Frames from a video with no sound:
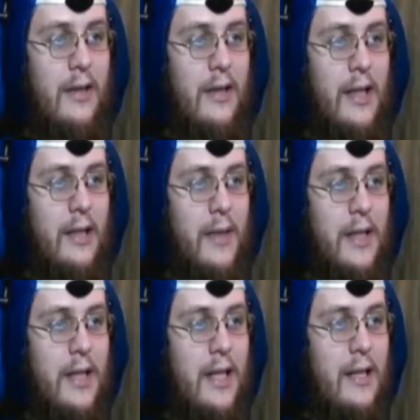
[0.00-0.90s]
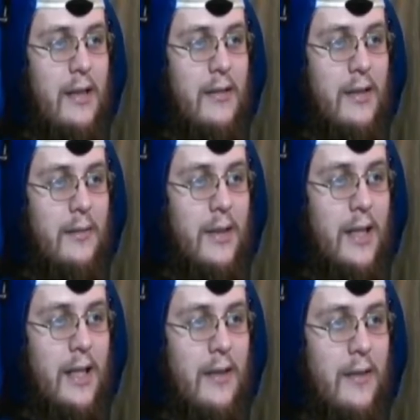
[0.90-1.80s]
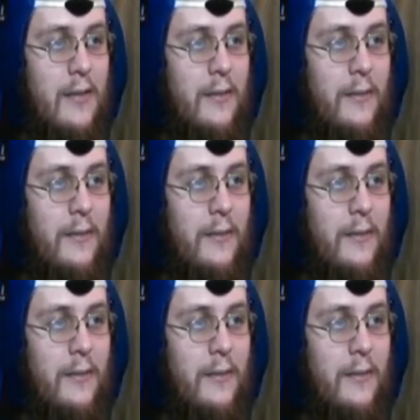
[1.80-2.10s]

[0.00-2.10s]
get them excited or something, I don't know.